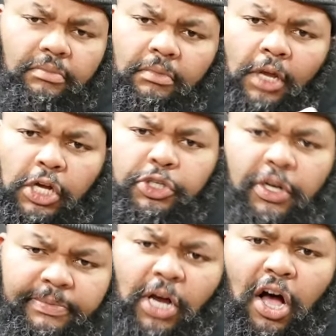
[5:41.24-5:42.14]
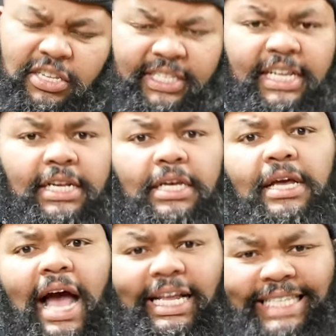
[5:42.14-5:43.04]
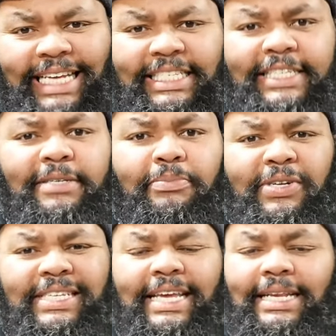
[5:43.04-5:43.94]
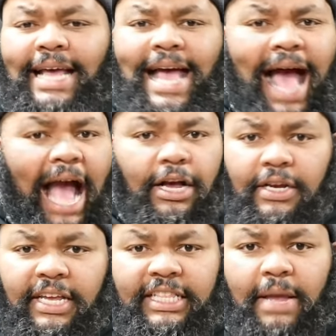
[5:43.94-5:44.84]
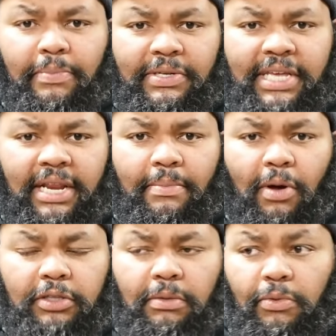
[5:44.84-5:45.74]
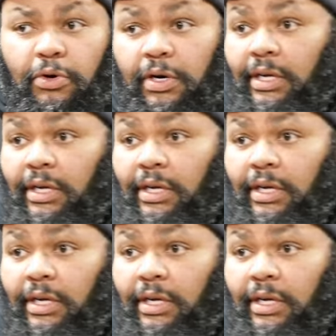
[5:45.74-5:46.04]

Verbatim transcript: a trip to Austin. I tasted some brisket. I couldn't get that brisket in Baltimore,